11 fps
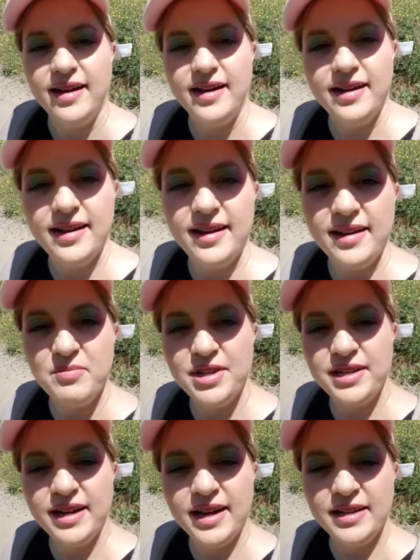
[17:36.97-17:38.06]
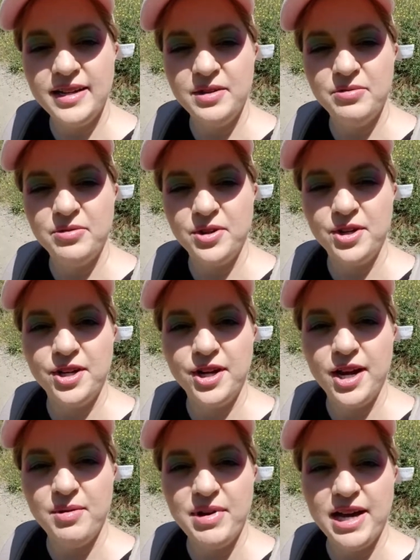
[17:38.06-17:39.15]
Hey, I've been hiking for
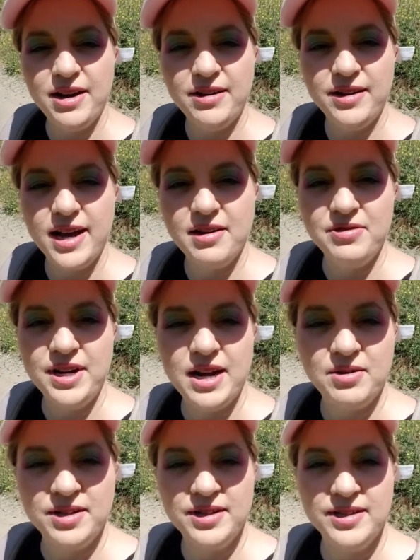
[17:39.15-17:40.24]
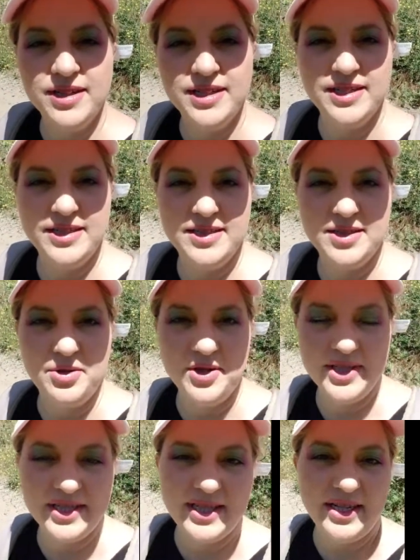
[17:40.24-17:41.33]
about half an hour. It's
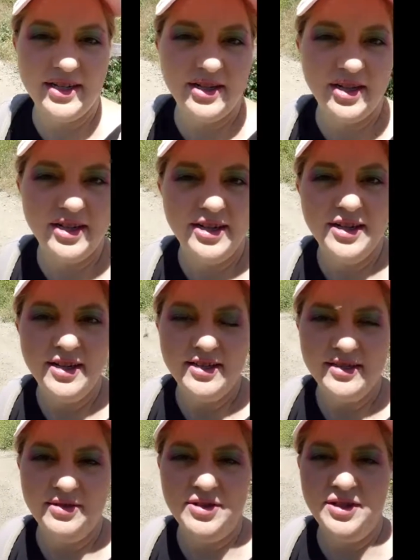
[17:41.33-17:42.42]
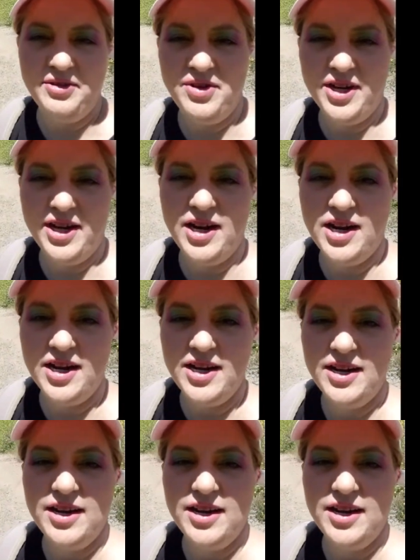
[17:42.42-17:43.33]
gorgeous here, definitely very hot.